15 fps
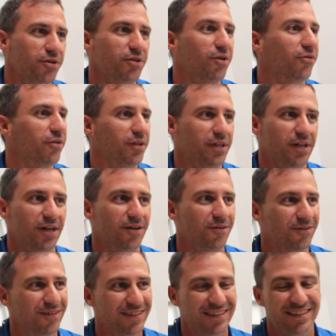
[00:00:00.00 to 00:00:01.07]
you don't really know.
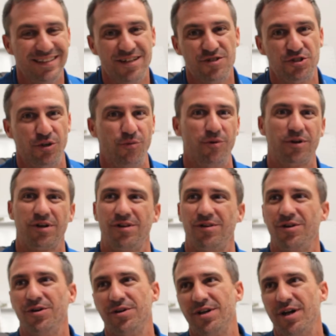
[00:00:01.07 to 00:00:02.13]
So we're going to
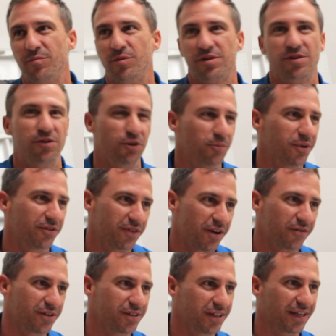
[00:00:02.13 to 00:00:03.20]
load it up with a little bit of
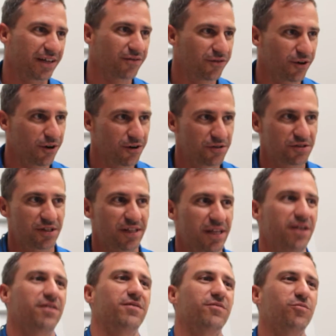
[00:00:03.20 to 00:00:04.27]
everything at first, and
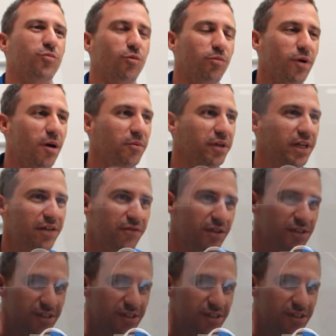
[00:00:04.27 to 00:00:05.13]
then we'll probably give it a